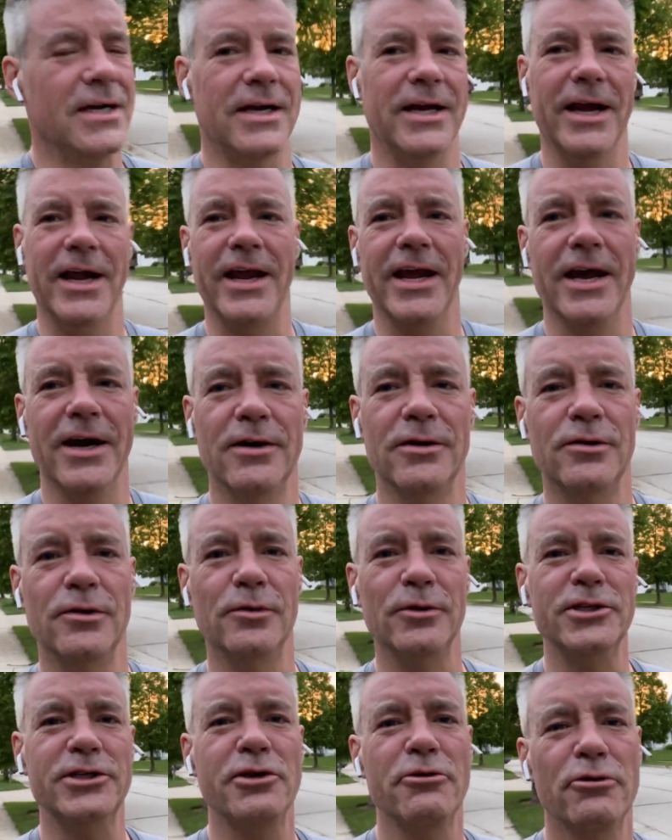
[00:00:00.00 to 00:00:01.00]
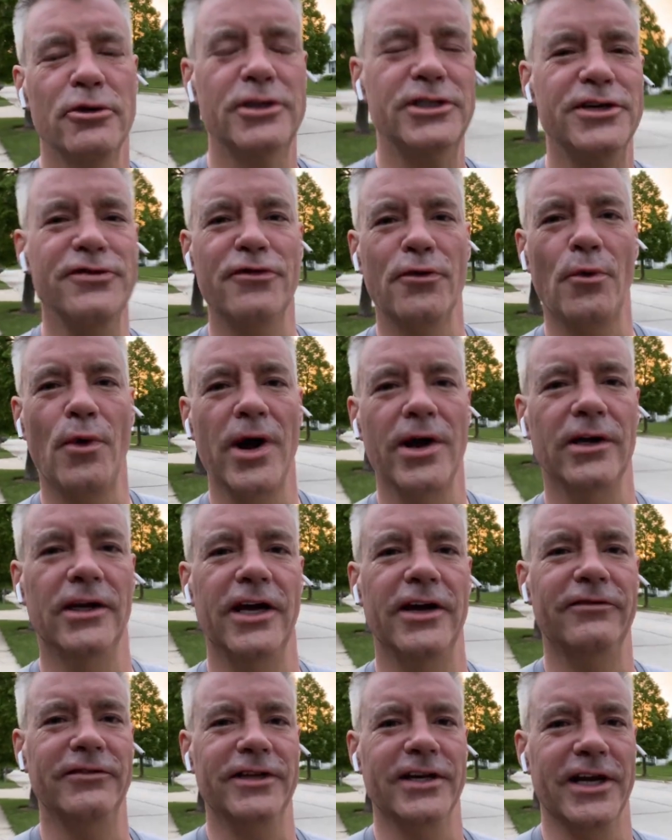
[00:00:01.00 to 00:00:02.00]
Anyhow, we'll see what we see for
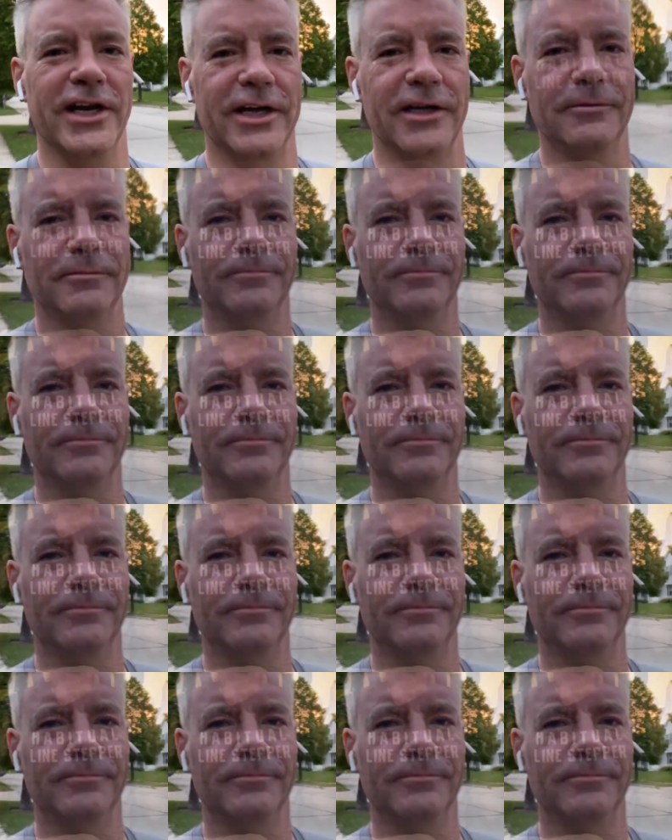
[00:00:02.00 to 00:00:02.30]
wildlife today.